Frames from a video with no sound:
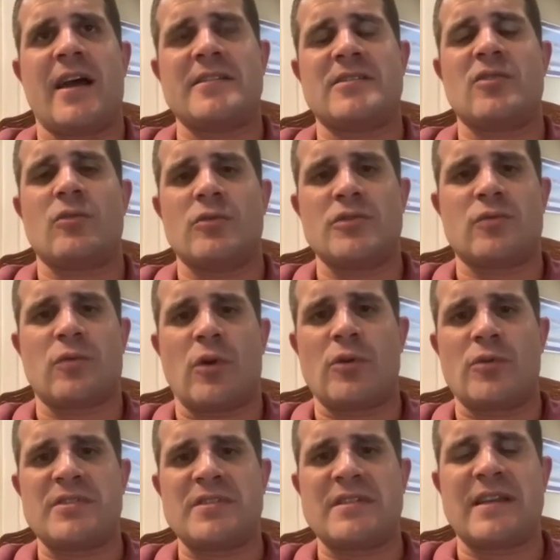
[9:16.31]
Ayatollahs
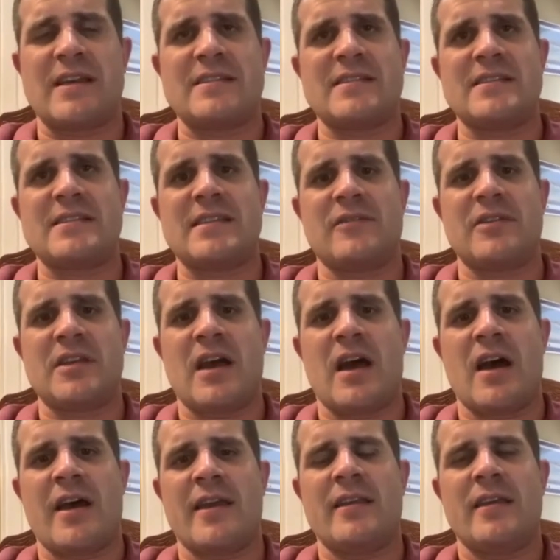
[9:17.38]
rose in nineteen
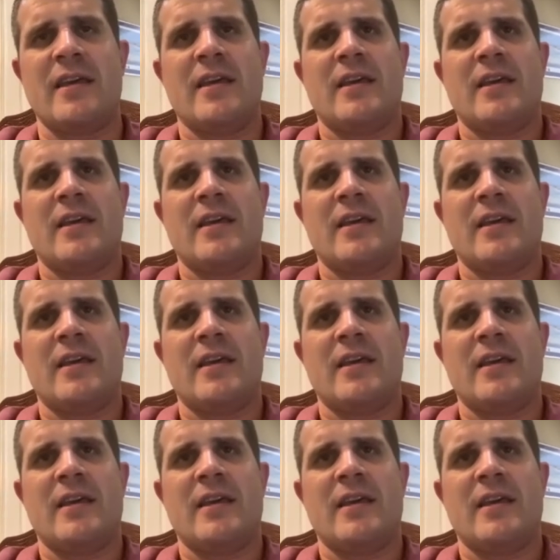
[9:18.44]
seventy-nine,